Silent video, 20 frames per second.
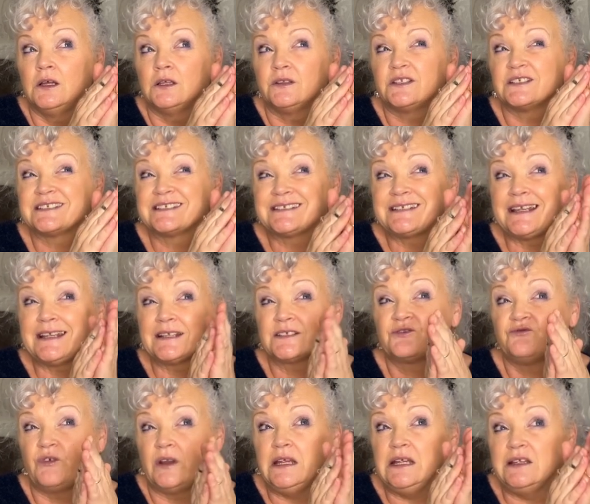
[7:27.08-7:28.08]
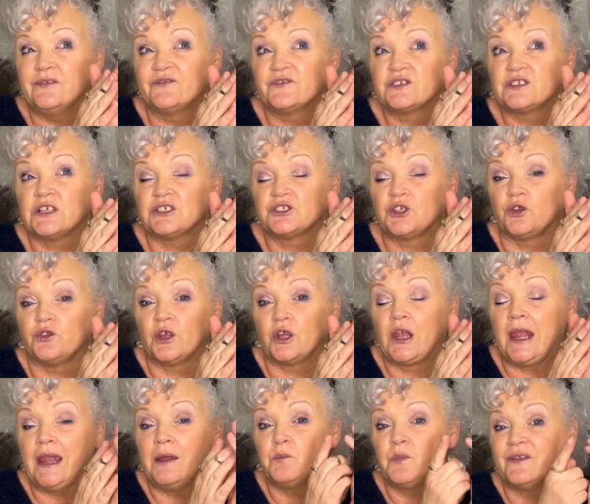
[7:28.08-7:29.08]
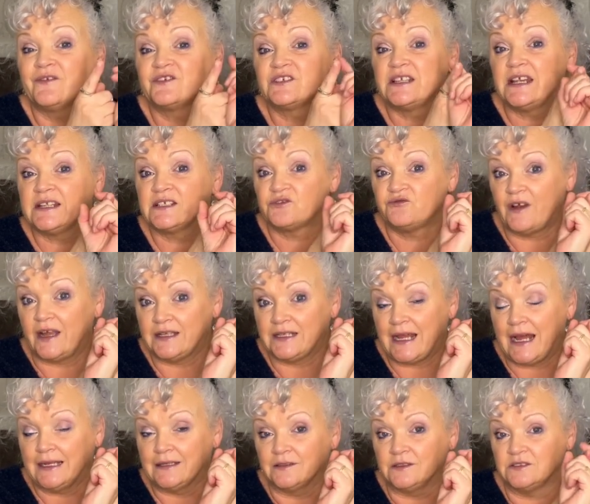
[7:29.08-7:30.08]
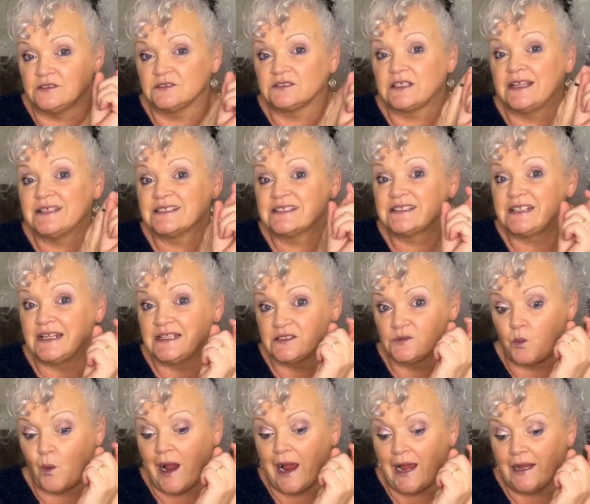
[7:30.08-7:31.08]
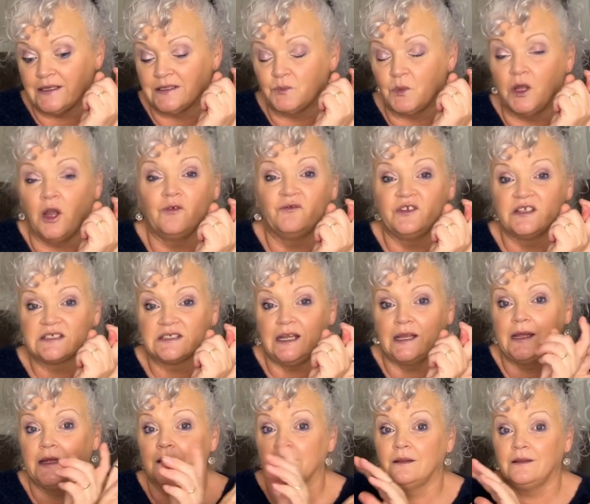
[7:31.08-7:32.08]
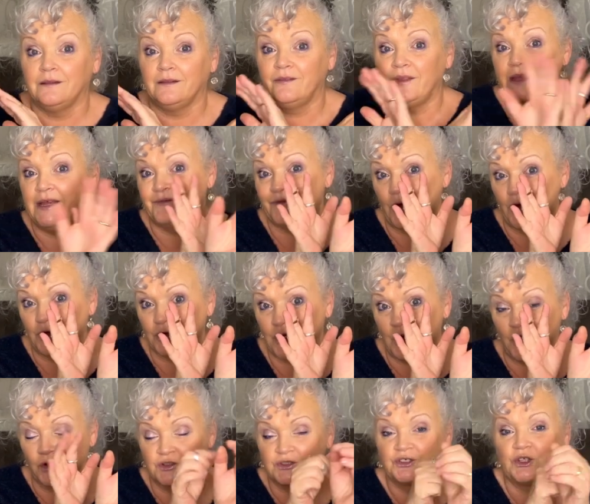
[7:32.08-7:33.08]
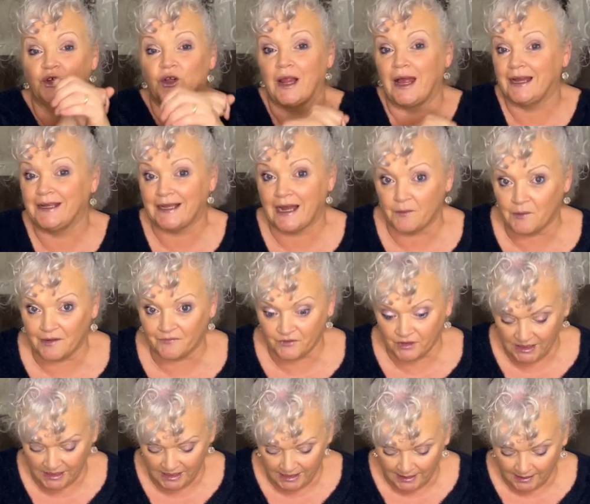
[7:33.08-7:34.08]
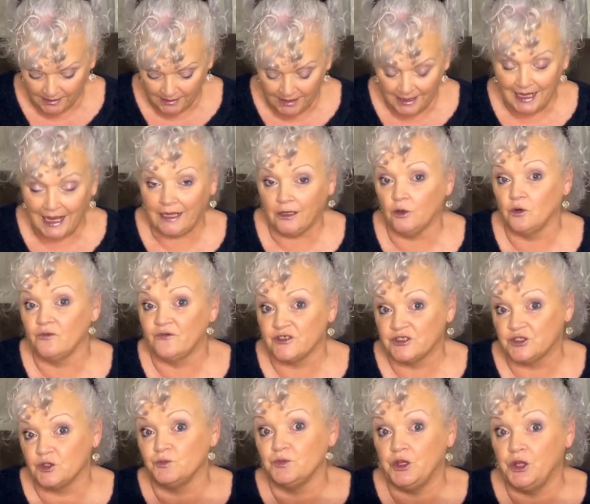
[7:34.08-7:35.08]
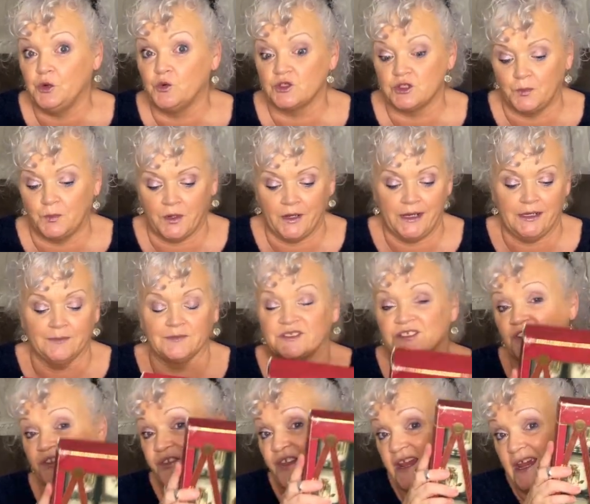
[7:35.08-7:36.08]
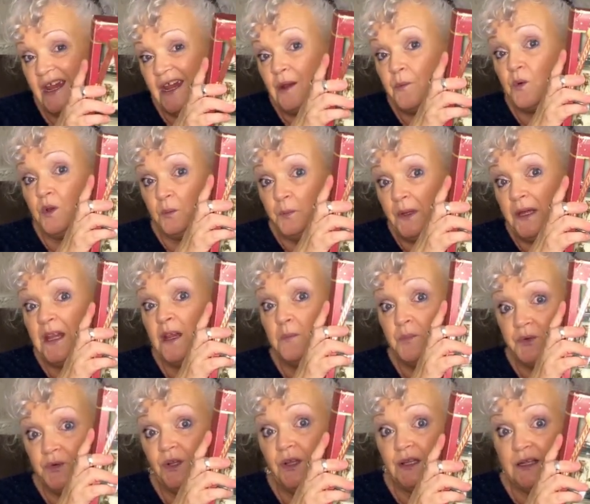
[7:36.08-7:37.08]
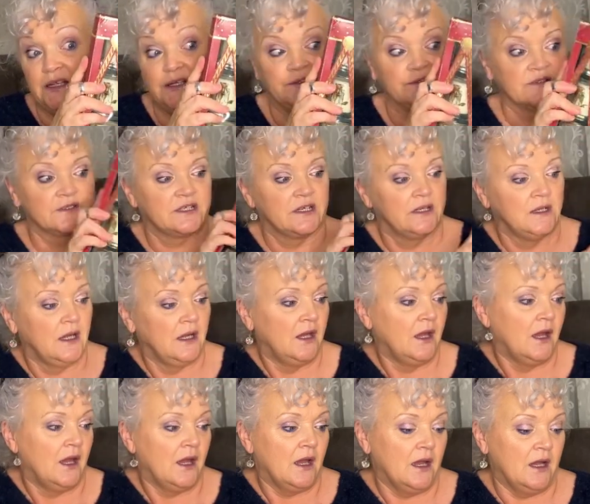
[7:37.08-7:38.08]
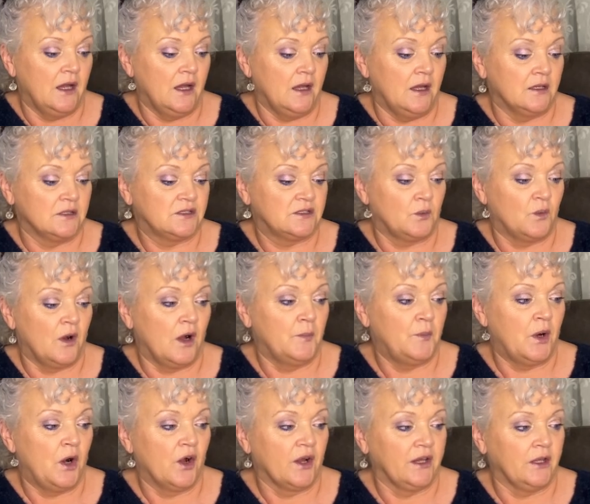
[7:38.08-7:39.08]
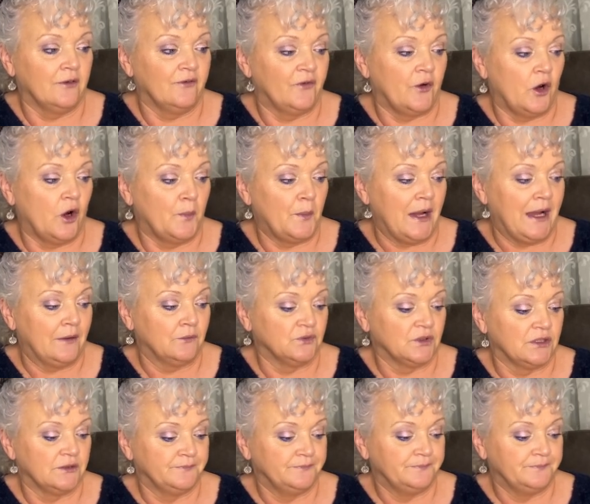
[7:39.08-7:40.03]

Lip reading: the 6 wreaths. So they came with 6 red candles and 6 white. Well, obviously they've all gone. So like now every year I look for some new to put in them. So they will be brilliant. So what a bargain at £4.